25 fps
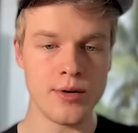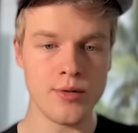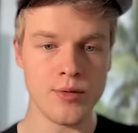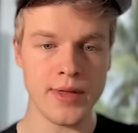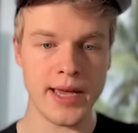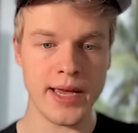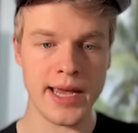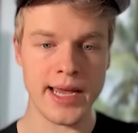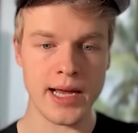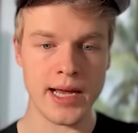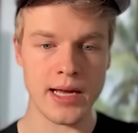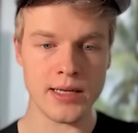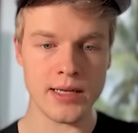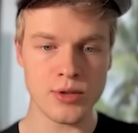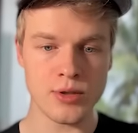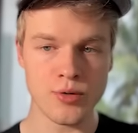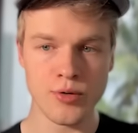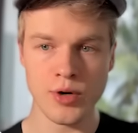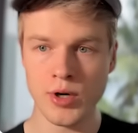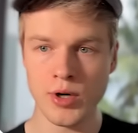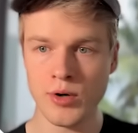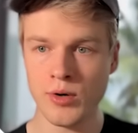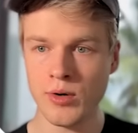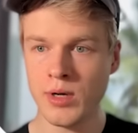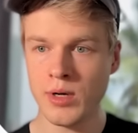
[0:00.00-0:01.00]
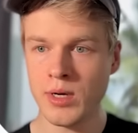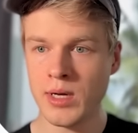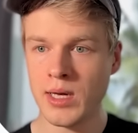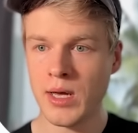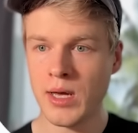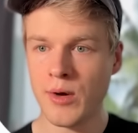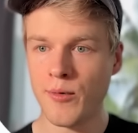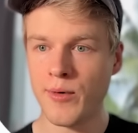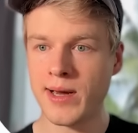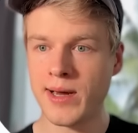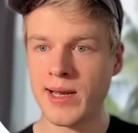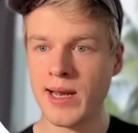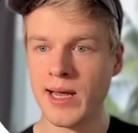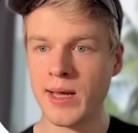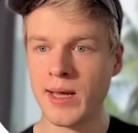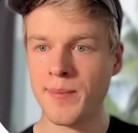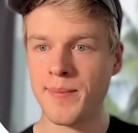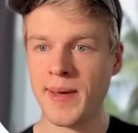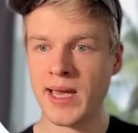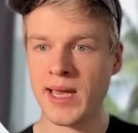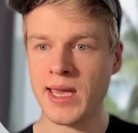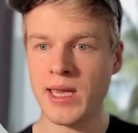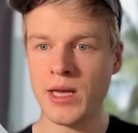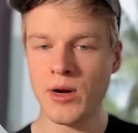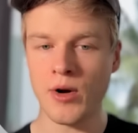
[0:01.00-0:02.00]
into the AI Studio. We click
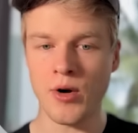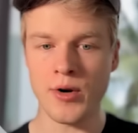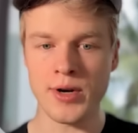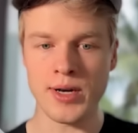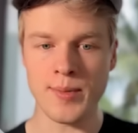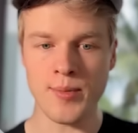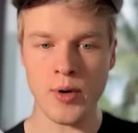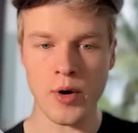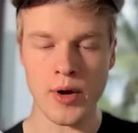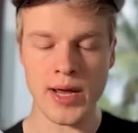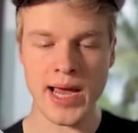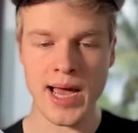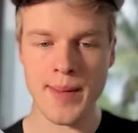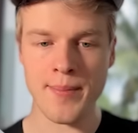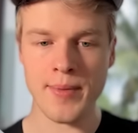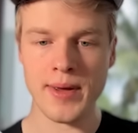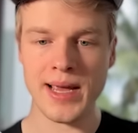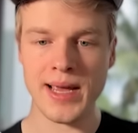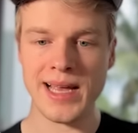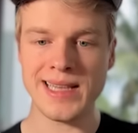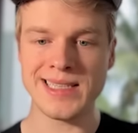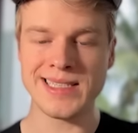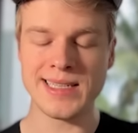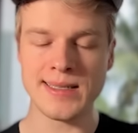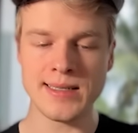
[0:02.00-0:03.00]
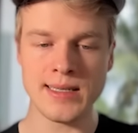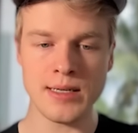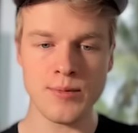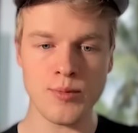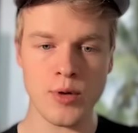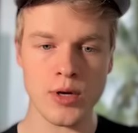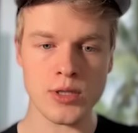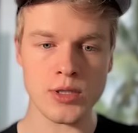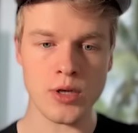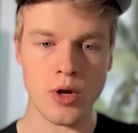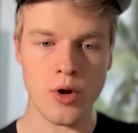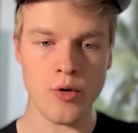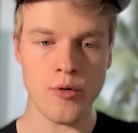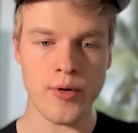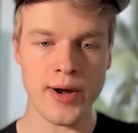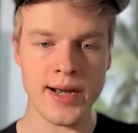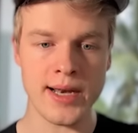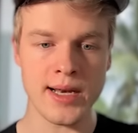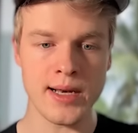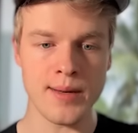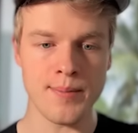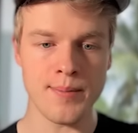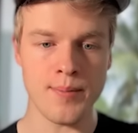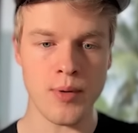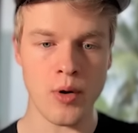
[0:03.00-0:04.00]
back here on deploy app. And since it was
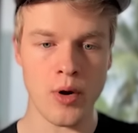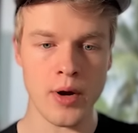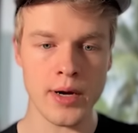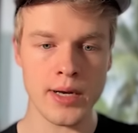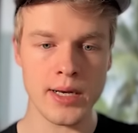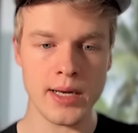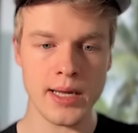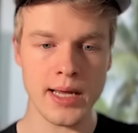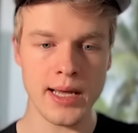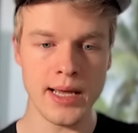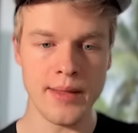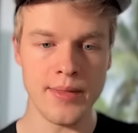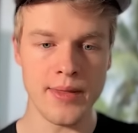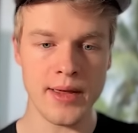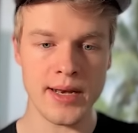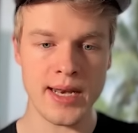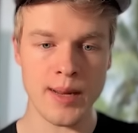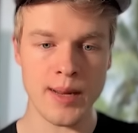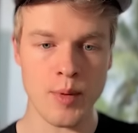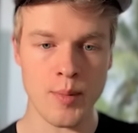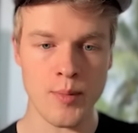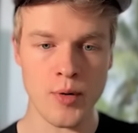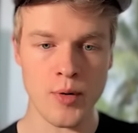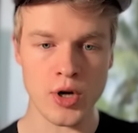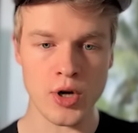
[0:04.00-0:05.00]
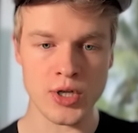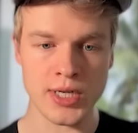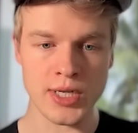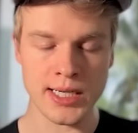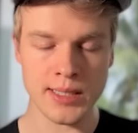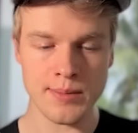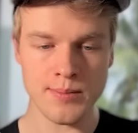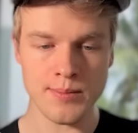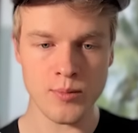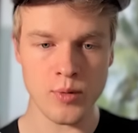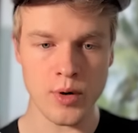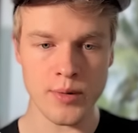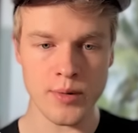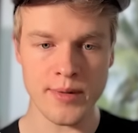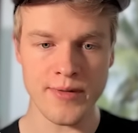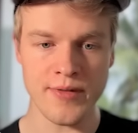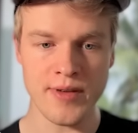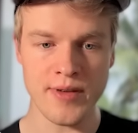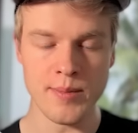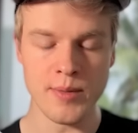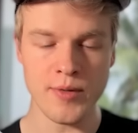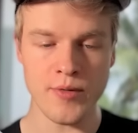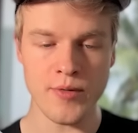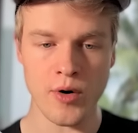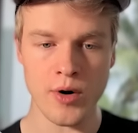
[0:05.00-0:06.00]
already deployed in the demo project, what we've
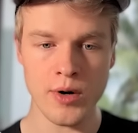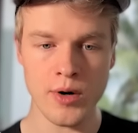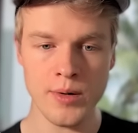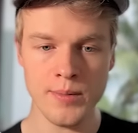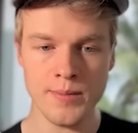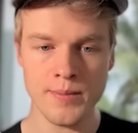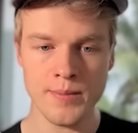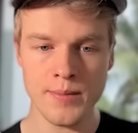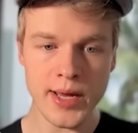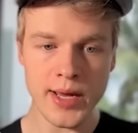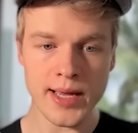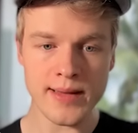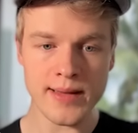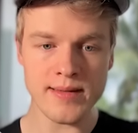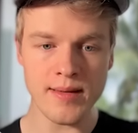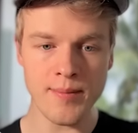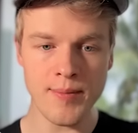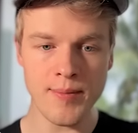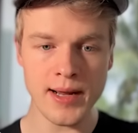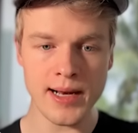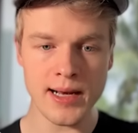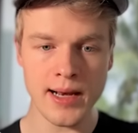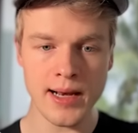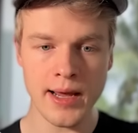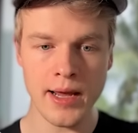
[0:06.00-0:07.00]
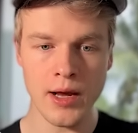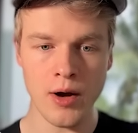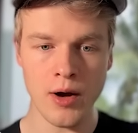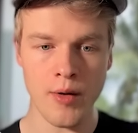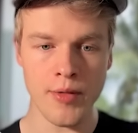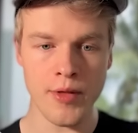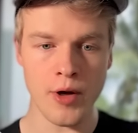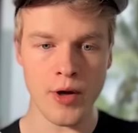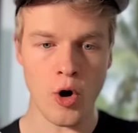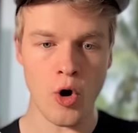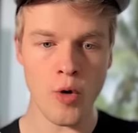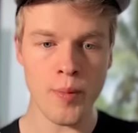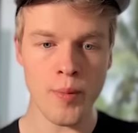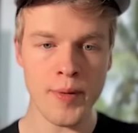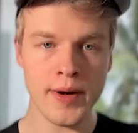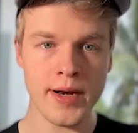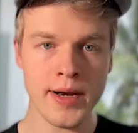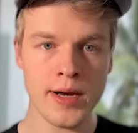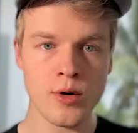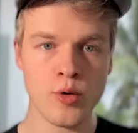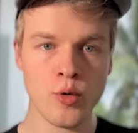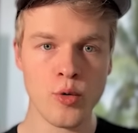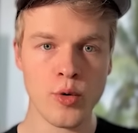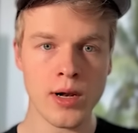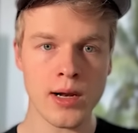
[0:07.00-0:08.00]
seen before, you can simply click here on the open
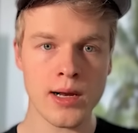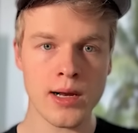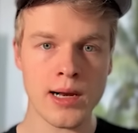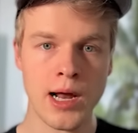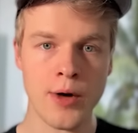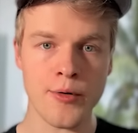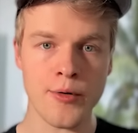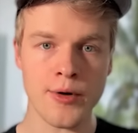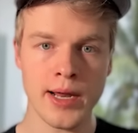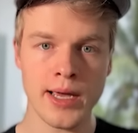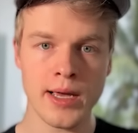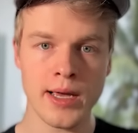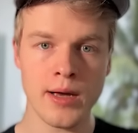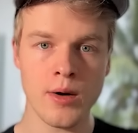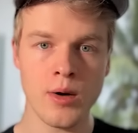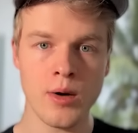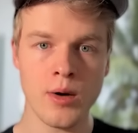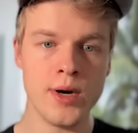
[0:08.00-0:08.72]
in Google Cloud link,